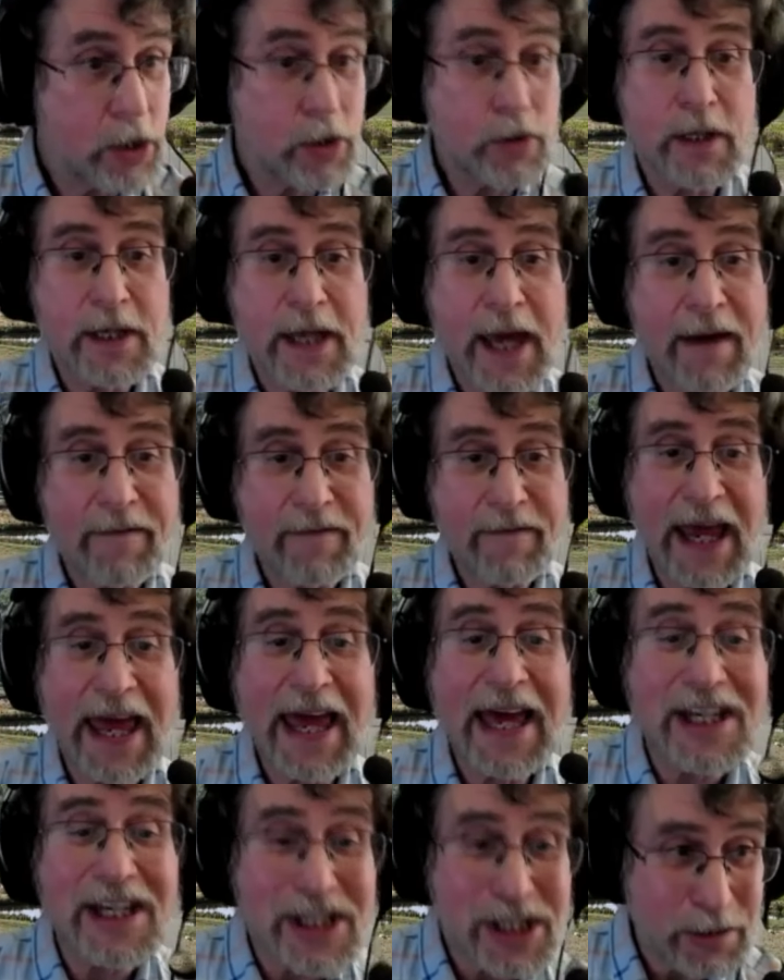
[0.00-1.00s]
you can have an
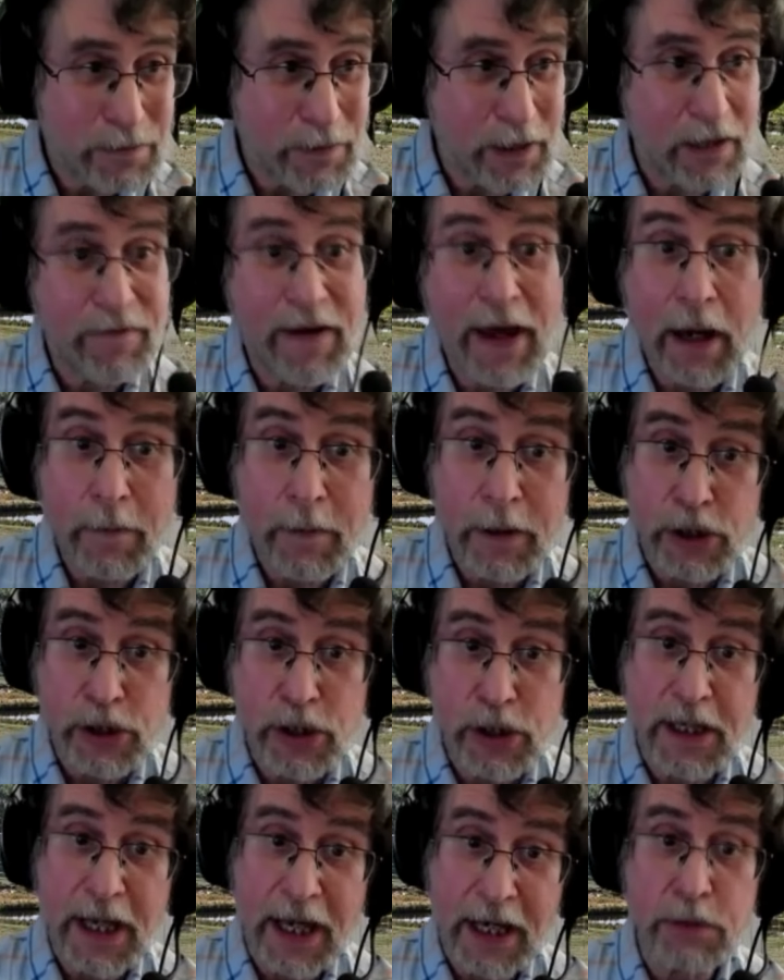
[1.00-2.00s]
estimate of how
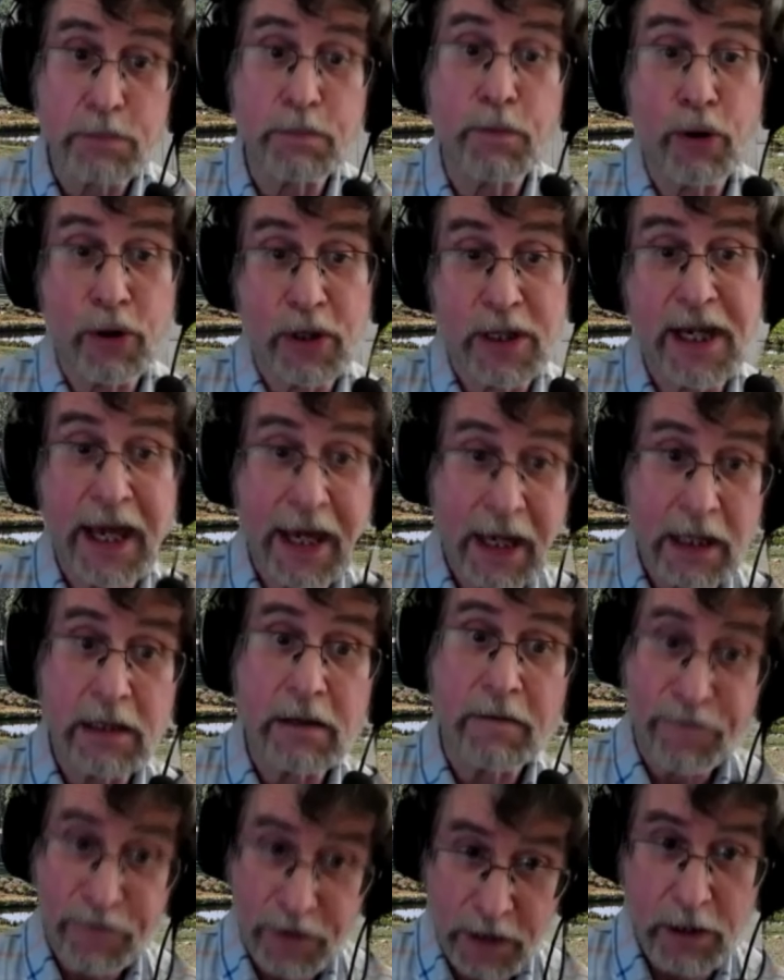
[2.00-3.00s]
much it takes per day
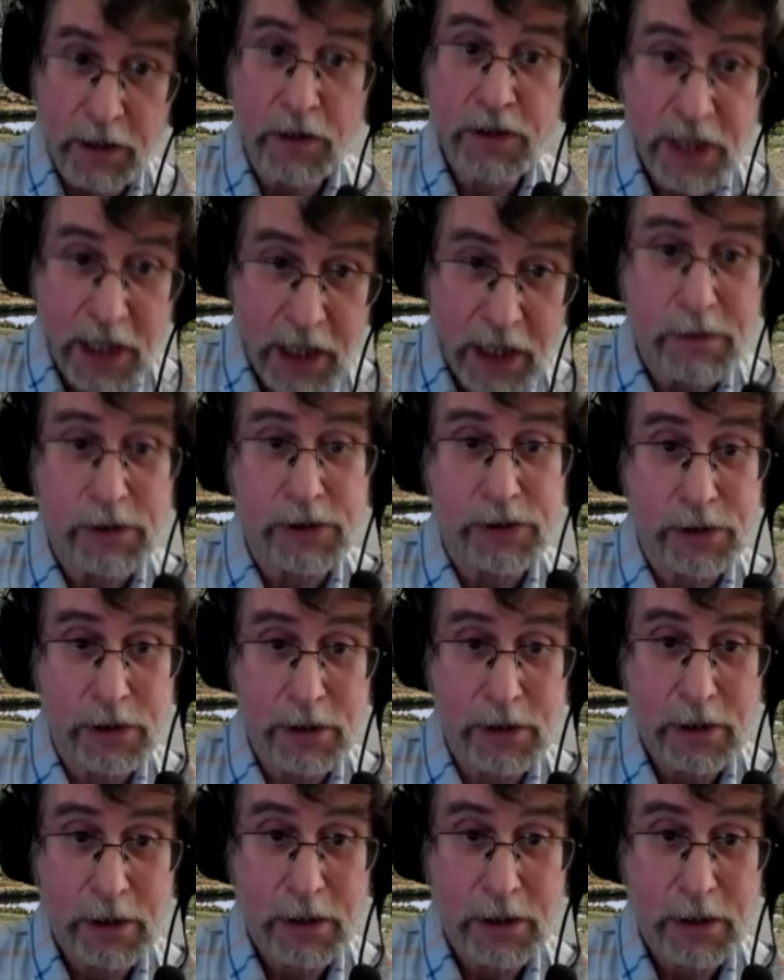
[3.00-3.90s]
to feed those animals.